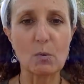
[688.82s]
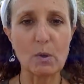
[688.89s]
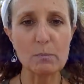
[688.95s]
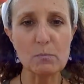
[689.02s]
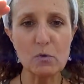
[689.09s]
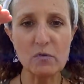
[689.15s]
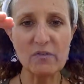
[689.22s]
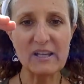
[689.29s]
we're
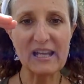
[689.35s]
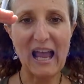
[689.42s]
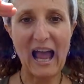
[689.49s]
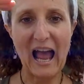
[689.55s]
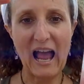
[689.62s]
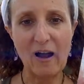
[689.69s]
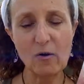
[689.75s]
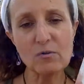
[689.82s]
moving
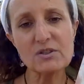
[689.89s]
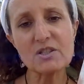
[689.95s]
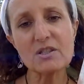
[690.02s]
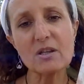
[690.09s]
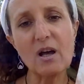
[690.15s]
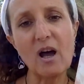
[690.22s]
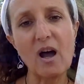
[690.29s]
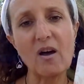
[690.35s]
out
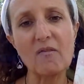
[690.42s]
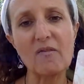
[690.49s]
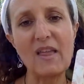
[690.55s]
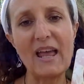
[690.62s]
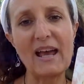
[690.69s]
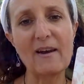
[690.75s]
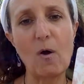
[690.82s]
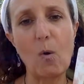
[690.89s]
of
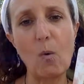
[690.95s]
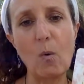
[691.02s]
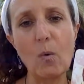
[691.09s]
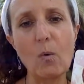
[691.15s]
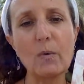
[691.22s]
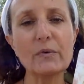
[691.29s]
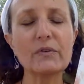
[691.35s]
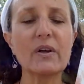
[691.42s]
that
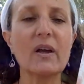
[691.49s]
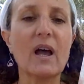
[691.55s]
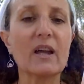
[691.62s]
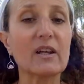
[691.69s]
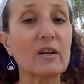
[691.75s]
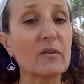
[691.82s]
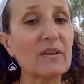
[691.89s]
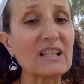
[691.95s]
old,
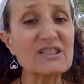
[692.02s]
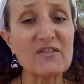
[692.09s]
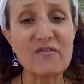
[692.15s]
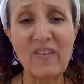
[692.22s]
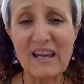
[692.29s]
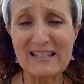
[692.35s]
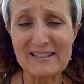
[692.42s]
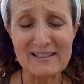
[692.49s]
you know, let's
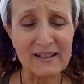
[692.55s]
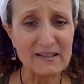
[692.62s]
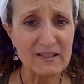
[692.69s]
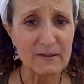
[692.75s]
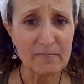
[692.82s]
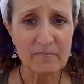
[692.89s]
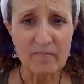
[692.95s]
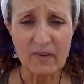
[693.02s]
face it.
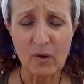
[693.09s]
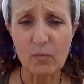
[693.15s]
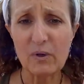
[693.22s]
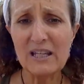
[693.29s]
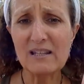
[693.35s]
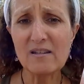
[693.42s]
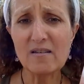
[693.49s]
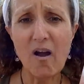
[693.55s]
We
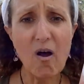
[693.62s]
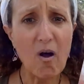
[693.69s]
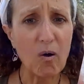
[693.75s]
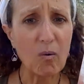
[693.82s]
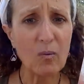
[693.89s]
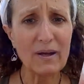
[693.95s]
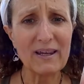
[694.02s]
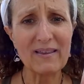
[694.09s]

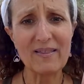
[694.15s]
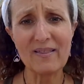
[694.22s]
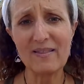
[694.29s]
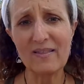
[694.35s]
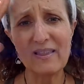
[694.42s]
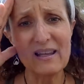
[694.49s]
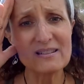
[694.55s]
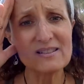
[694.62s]
know in
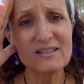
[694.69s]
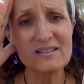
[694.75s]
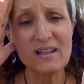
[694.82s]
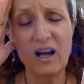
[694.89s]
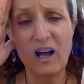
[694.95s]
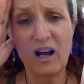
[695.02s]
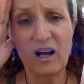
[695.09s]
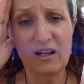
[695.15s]
this,
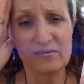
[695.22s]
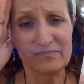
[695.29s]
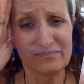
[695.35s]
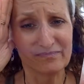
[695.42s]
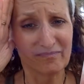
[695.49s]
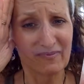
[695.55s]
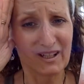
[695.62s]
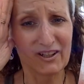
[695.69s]

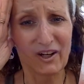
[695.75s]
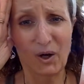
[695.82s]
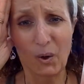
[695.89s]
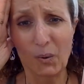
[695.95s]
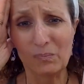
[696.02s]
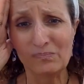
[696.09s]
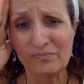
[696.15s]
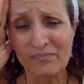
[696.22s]
you
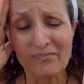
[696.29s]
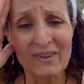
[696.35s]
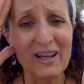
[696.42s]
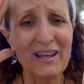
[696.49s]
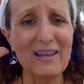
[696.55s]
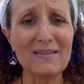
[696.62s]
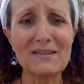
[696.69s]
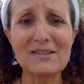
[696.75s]
know,
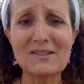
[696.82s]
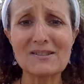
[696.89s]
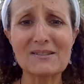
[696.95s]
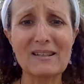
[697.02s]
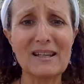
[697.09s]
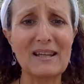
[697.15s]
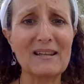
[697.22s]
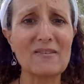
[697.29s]
in this,
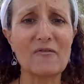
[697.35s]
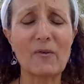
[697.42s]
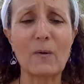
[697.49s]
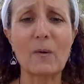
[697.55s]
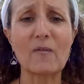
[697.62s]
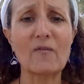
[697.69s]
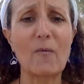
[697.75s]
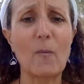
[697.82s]

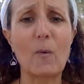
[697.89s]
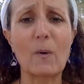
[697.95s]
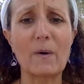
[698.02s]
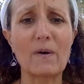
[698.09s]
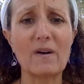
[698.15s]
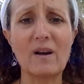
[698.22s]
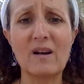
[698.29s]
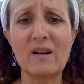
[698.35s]

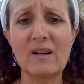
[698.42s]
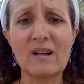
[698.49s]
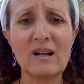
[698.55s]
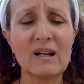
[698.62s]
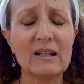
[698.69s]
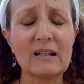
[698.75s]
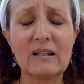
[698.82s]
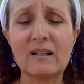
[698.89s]
for
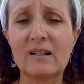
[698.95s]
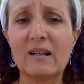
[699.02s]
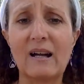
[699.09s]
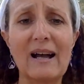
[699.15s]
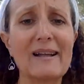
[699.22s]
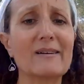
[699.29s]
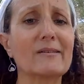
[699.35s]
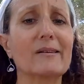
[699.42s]

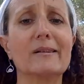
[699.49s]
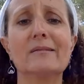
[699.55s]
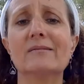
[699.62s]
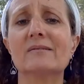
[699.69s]
I don't know,